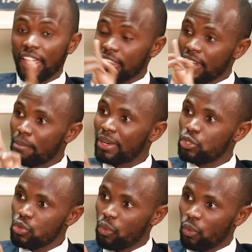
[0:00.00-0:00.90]
And then number
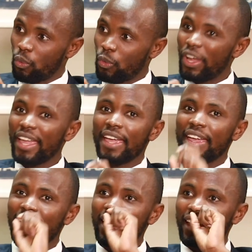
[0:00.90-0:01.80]
two,
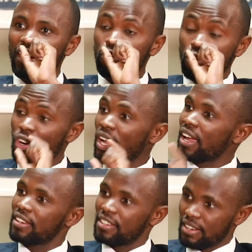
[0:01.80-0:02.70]
if you're a
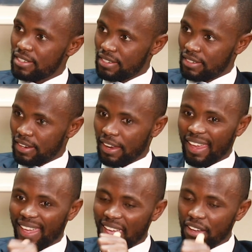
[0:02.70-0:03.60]
candidate,
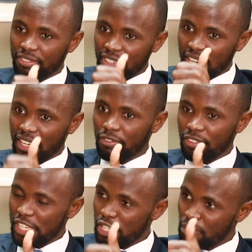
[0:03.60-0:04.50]
every
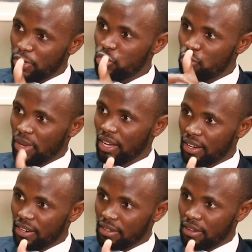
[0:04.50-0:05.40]
investment you make,
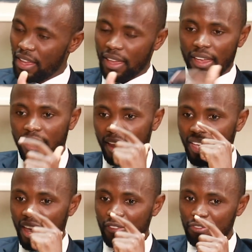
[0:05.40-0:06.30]

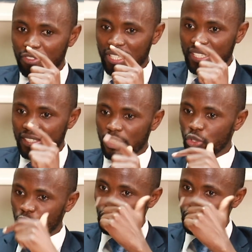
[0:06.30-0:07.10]
every decision